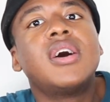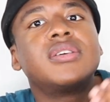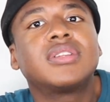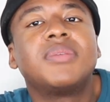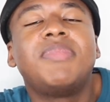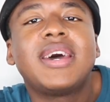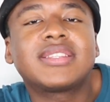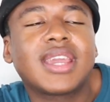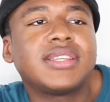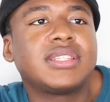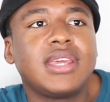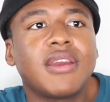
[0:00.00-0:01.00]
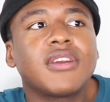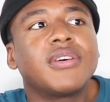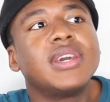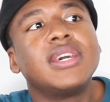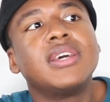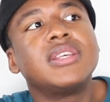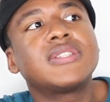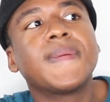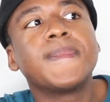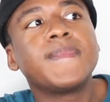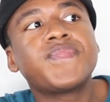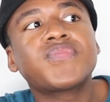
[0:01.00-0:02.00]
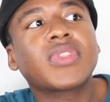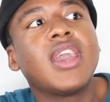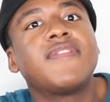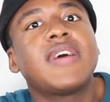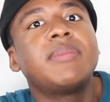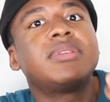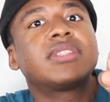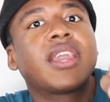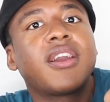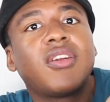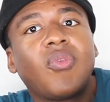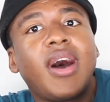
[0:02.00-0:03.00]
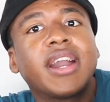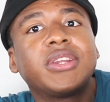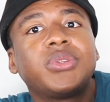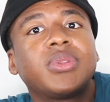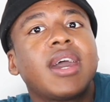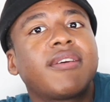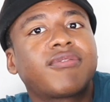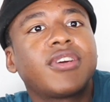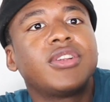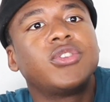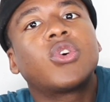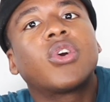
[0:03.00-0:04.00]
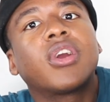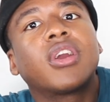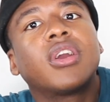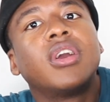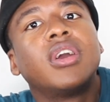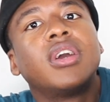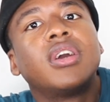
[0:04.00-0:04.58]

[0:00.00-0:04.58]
So the best case scenario is, if I'm scared of walking through that front door,